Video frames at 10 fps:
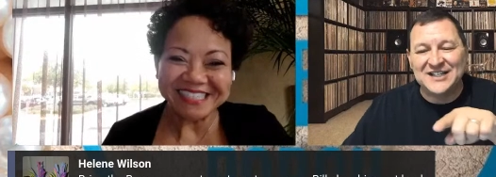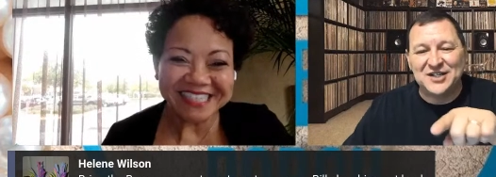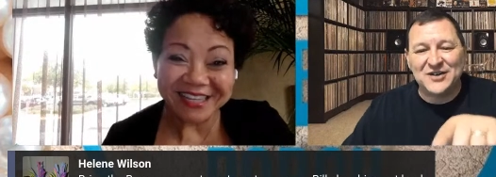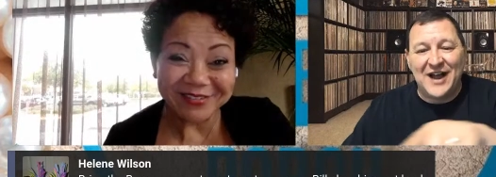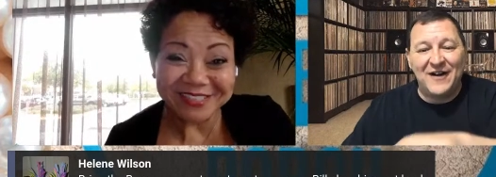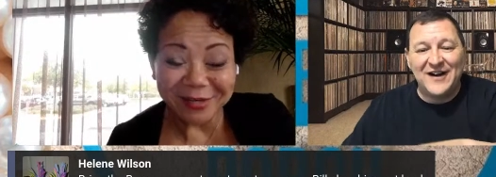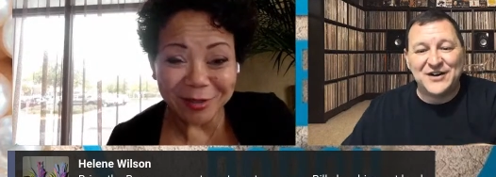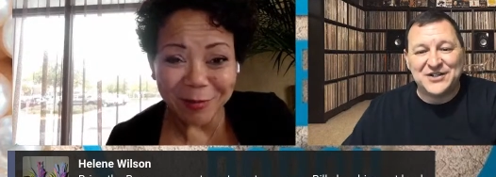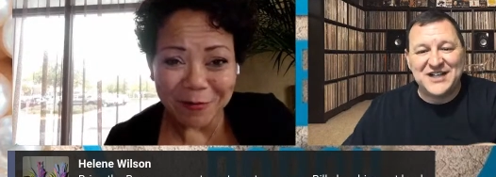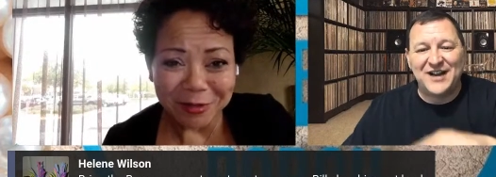Speaker 1: and so now I
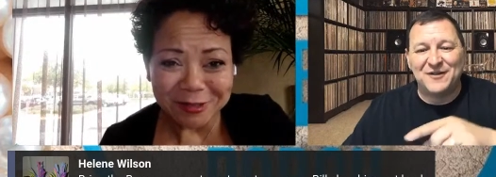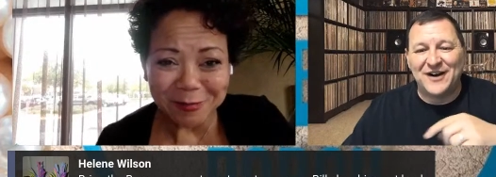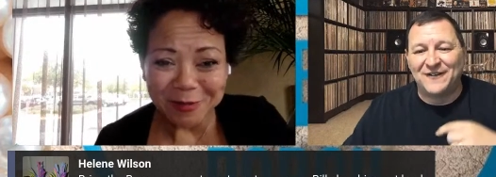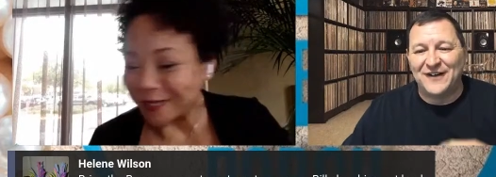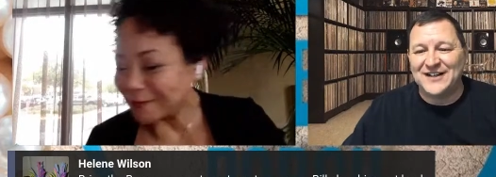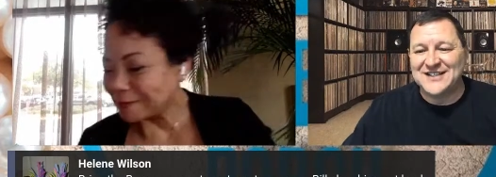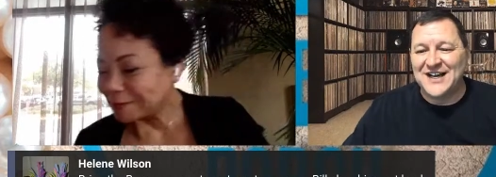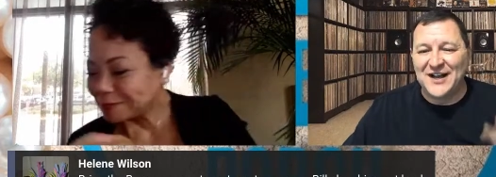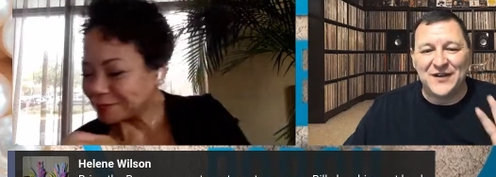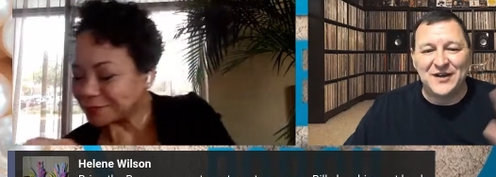understand what it was. Spelling. It had
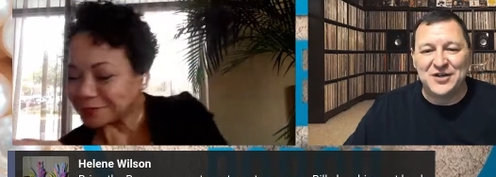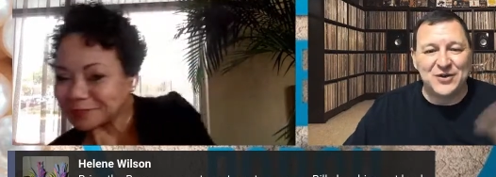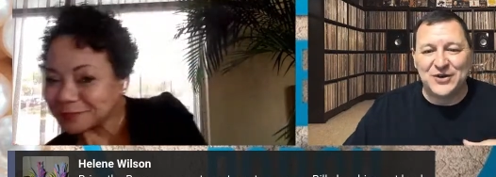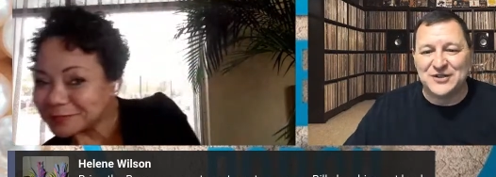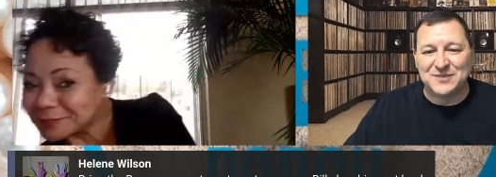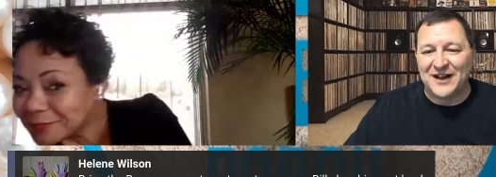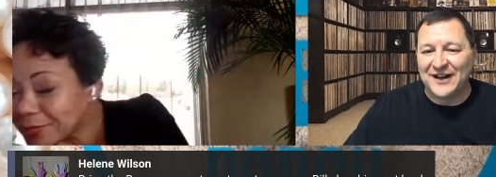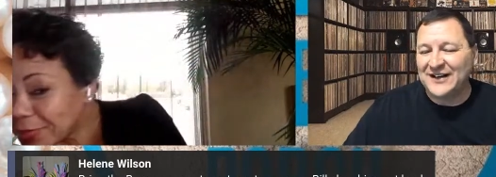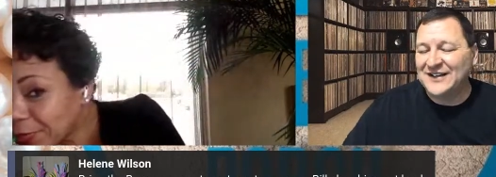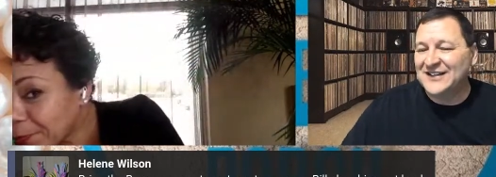nothing to do with her spelling
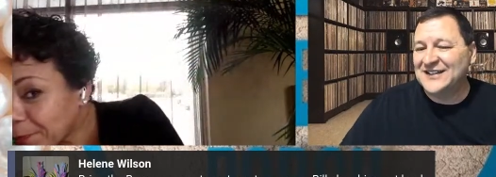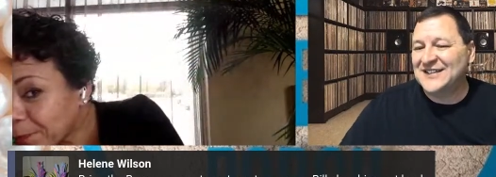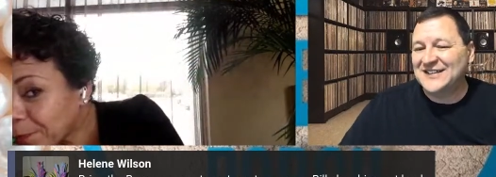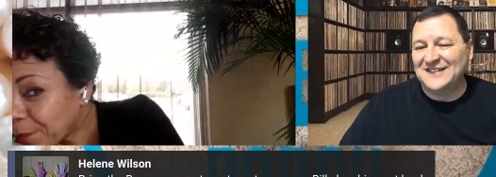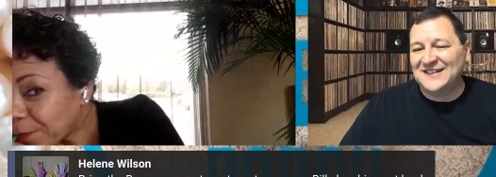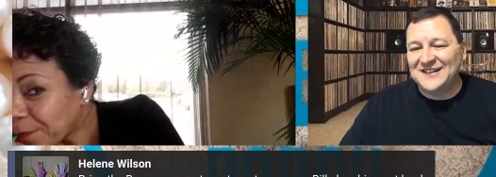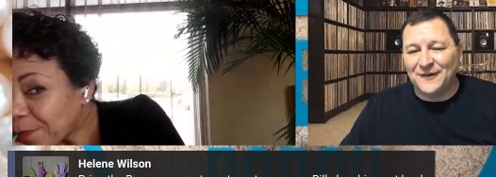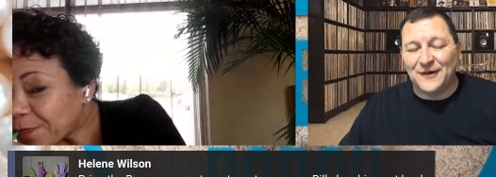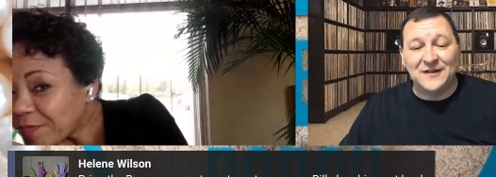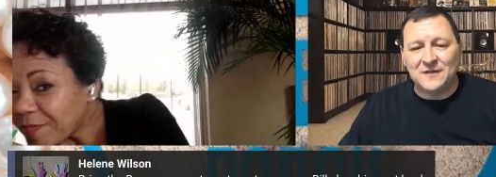
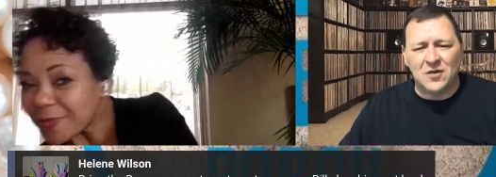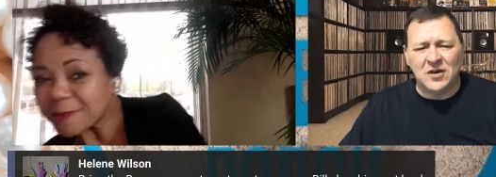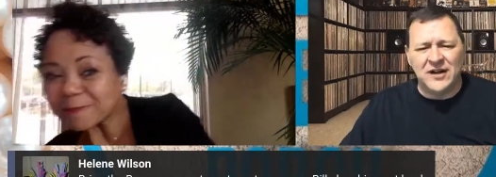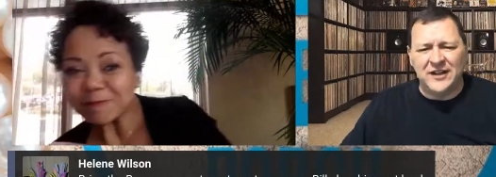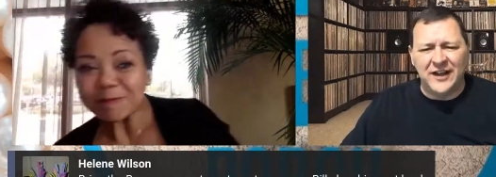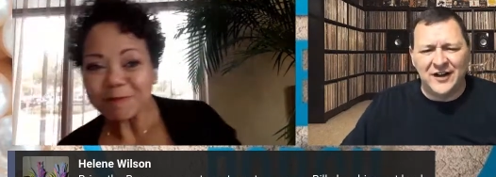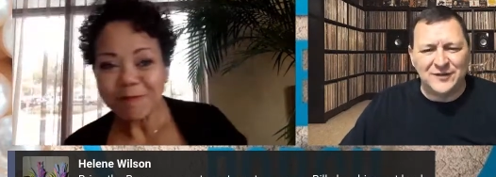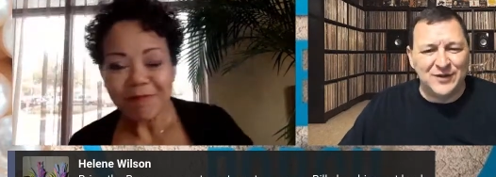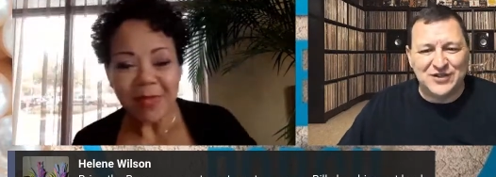or or anything else,